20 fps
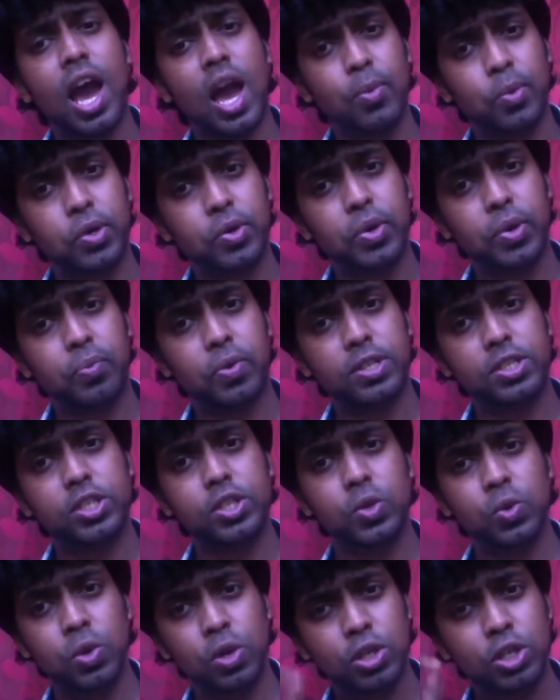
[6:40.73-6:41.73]
I would request
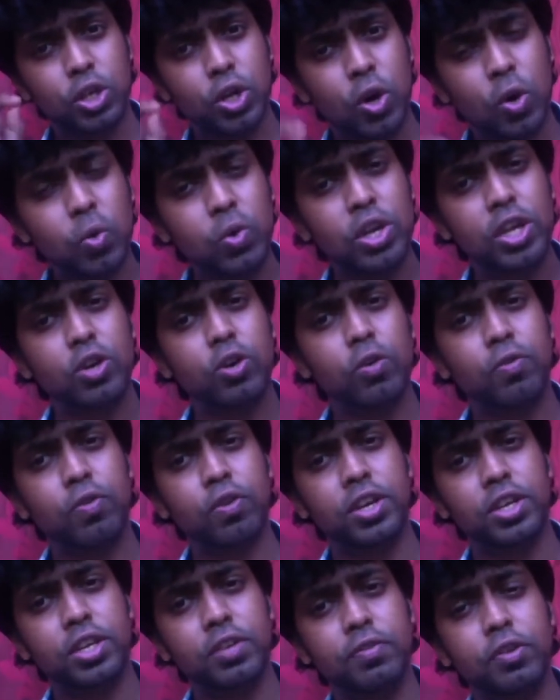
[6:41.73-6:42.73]
you to only go
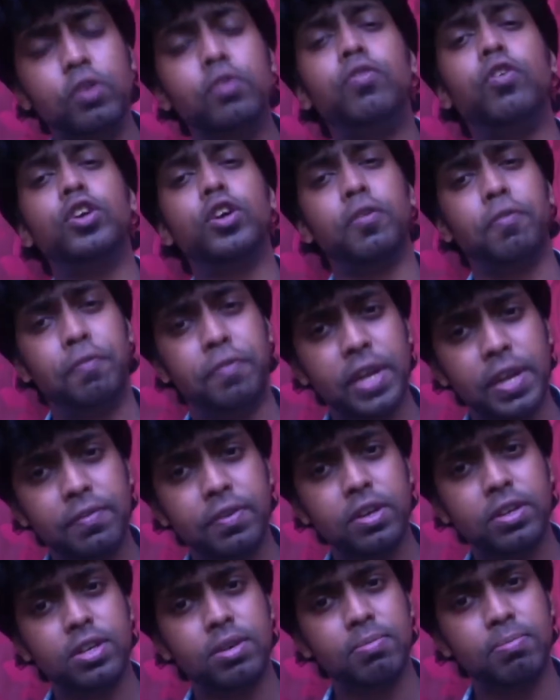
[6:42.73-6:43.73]
for interview for your
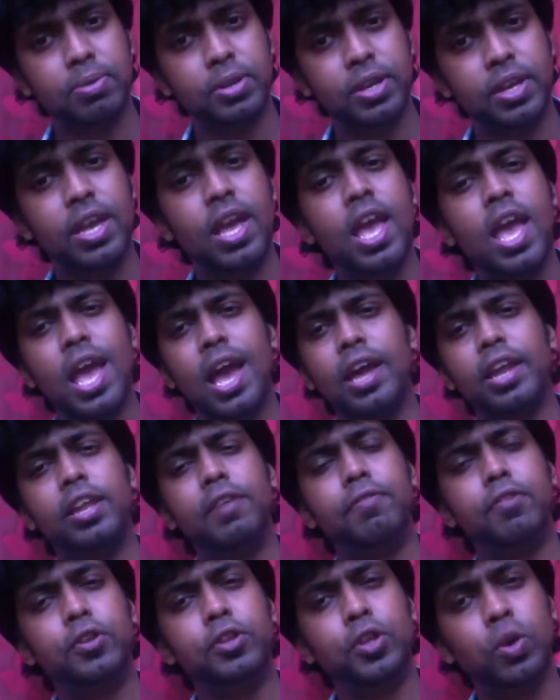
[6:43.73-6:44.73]
favorite company. And
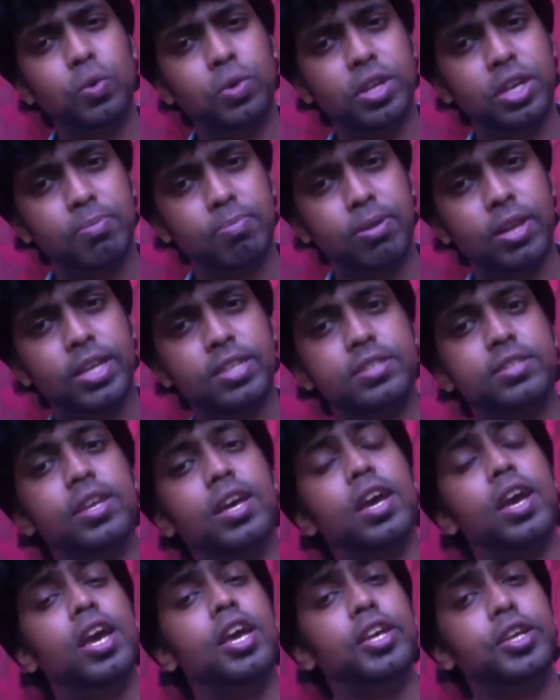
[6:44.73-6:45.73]
if you don't get placed
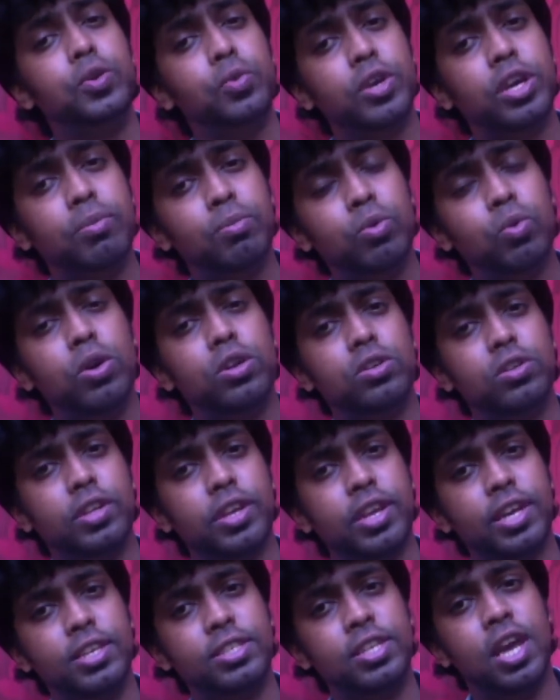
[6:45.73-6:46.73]
there, you can move on to the
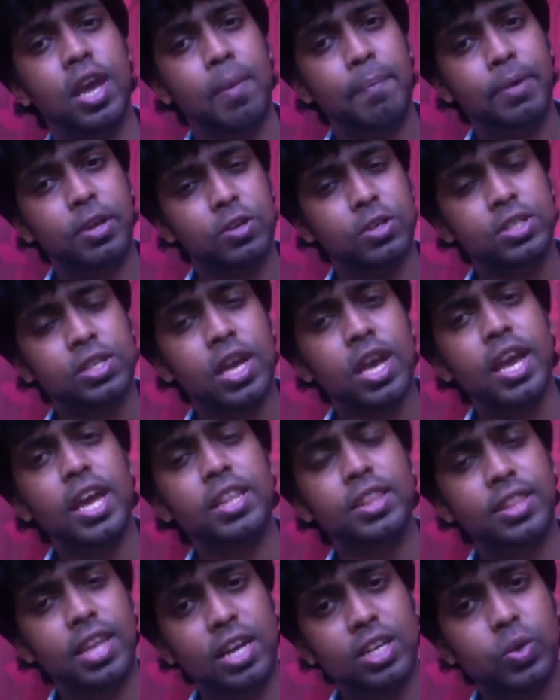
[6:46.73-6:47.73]
next, because
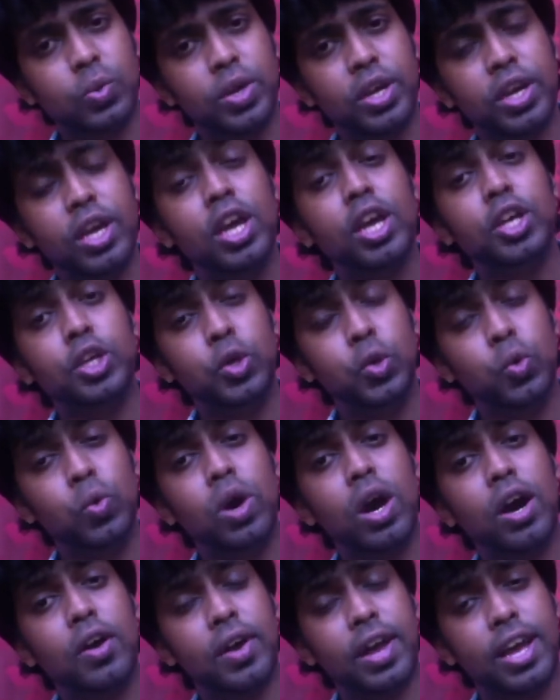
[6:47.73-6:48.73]
in that way, you
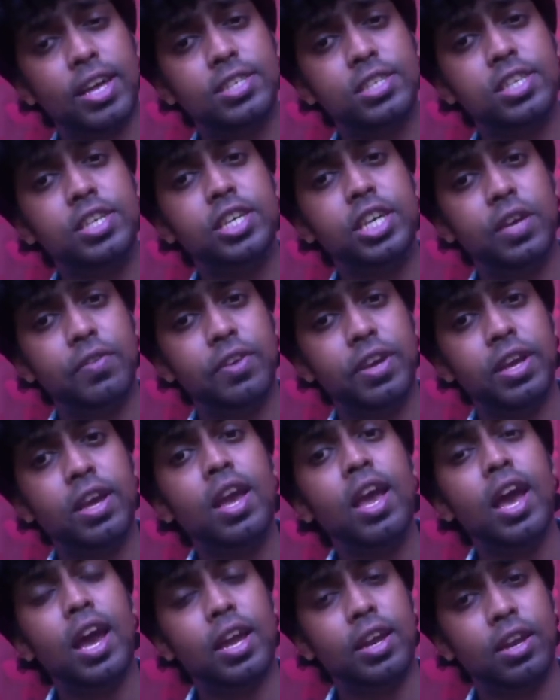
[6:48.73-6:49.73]
are actually giving
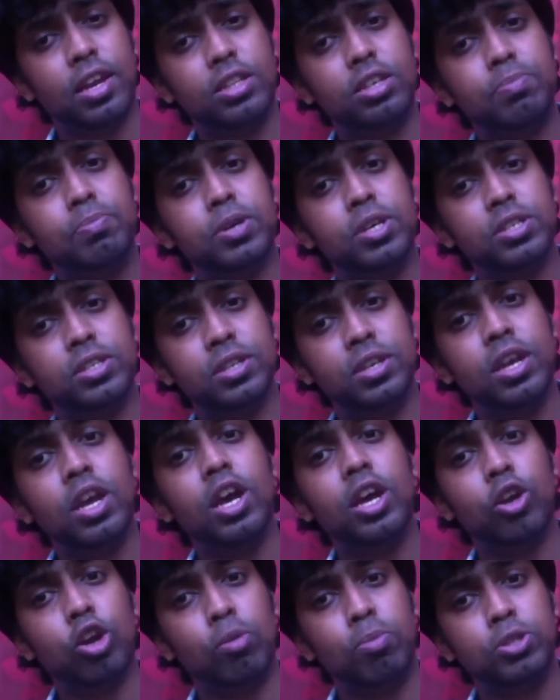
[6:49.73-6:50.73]
another person
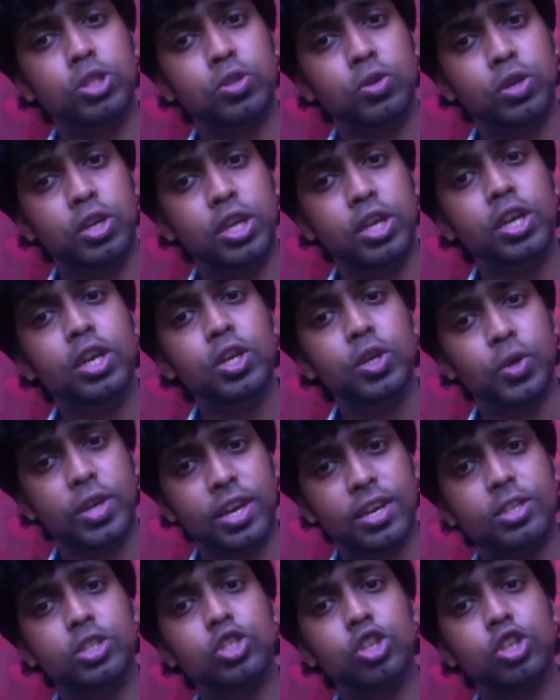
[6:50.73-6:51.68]
an opportunity to get a